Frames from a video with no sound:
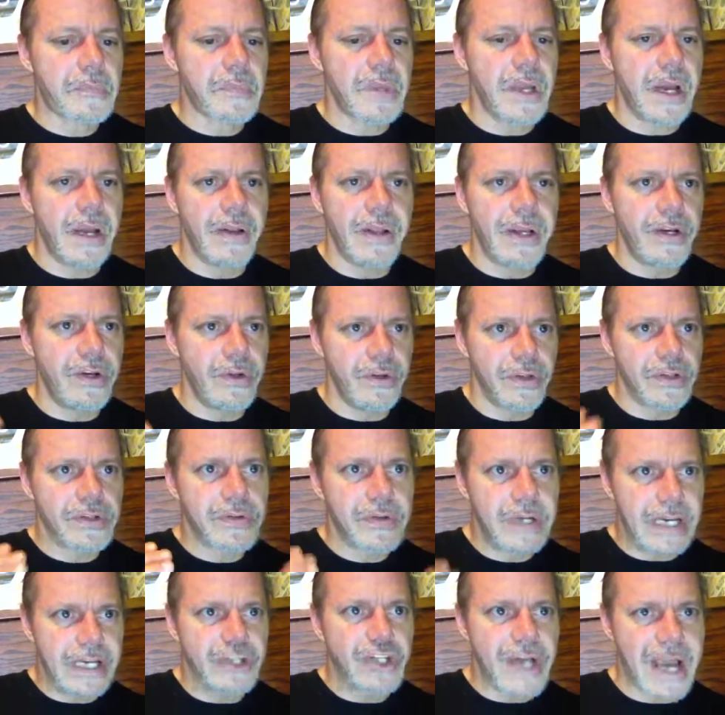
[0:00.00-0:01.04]
And they do this
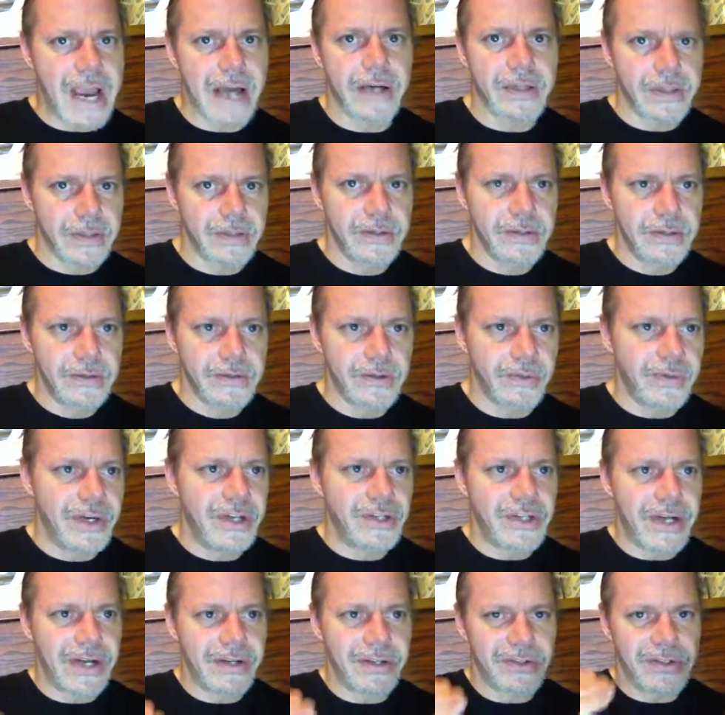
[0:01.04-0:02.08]
each act. So
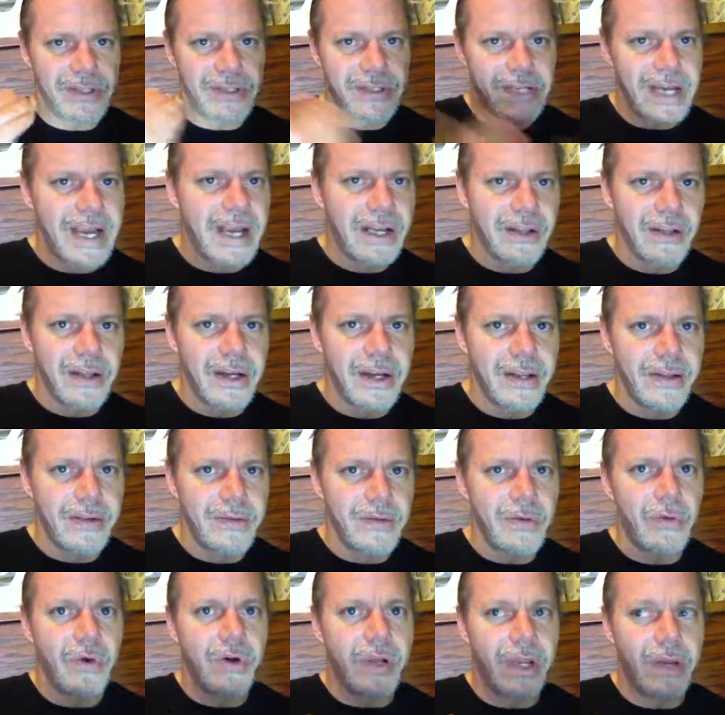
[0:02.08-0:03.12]
each act is a tagline that,
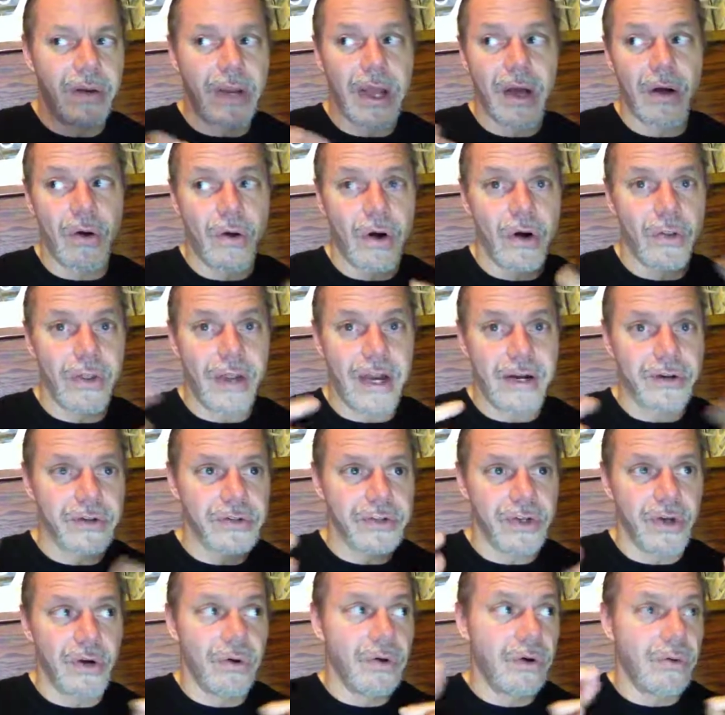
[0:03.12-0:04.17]
okay, now all the actors
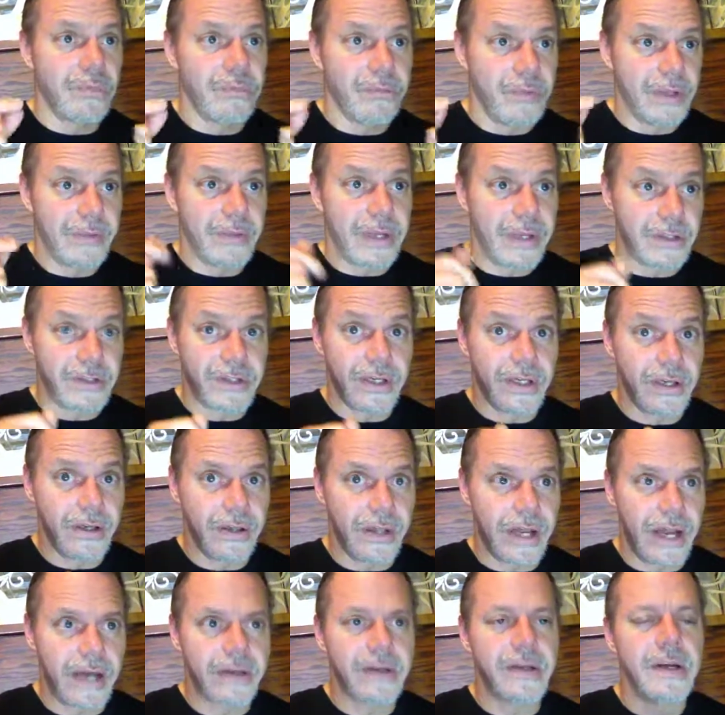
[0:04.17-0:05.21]
know, oh, that's the end of the
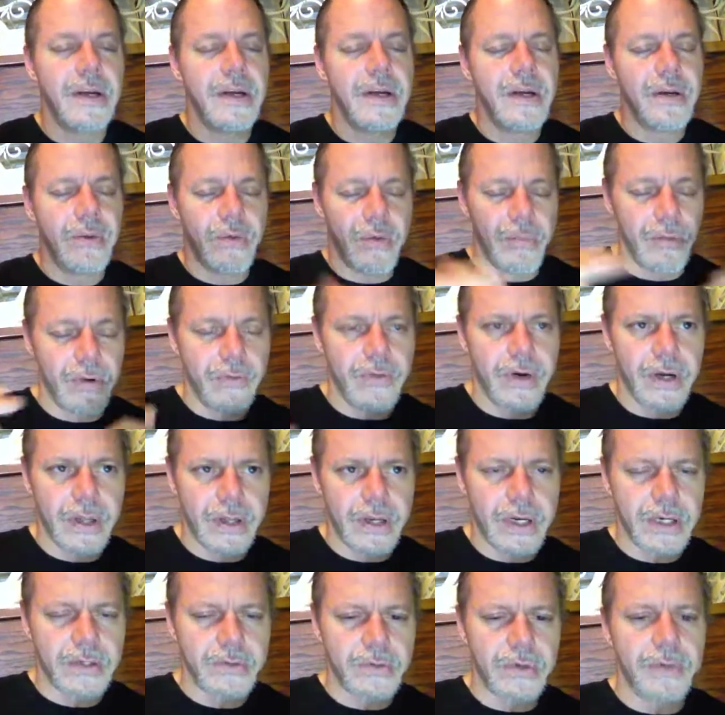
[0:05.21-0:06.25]
act. We move on to the
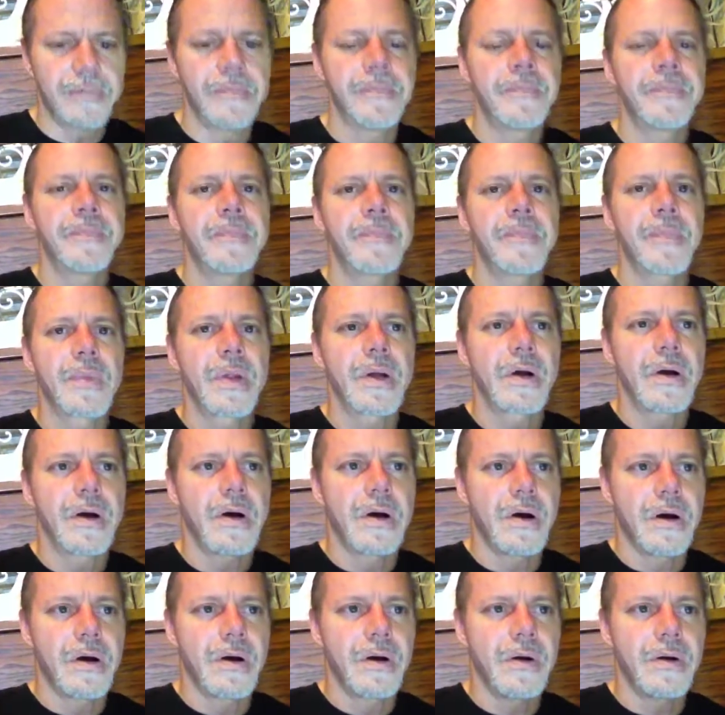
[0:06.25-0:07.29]
next one.
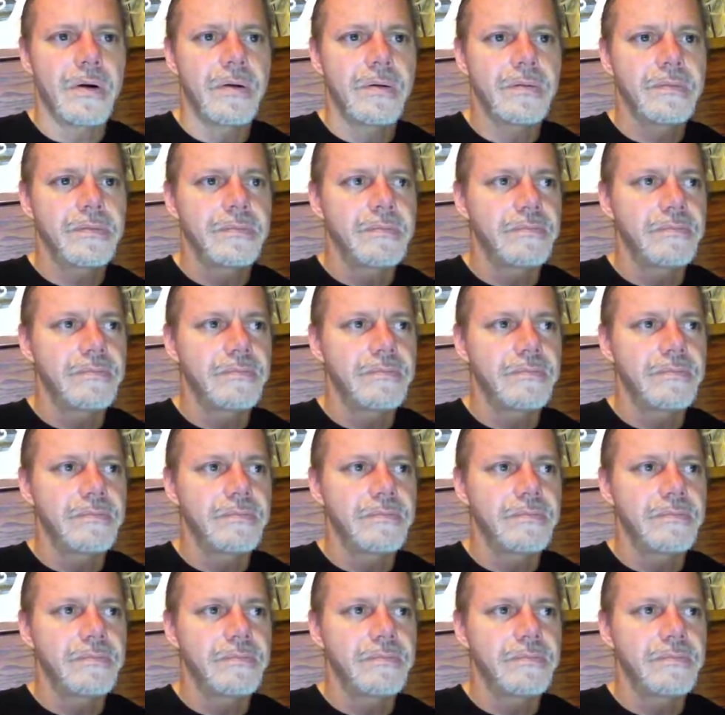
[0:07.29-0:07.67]
All